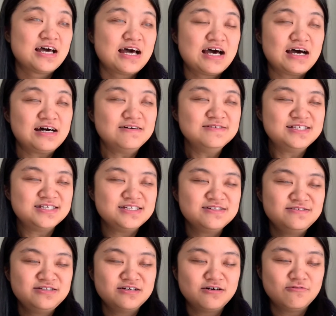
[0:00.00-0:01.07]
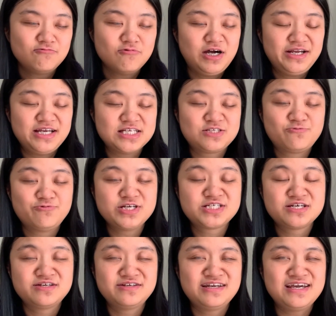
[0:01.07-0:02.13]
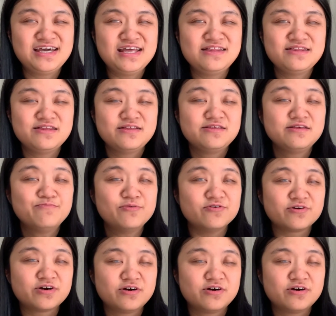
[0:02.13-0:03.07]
How do you know what is written in the book?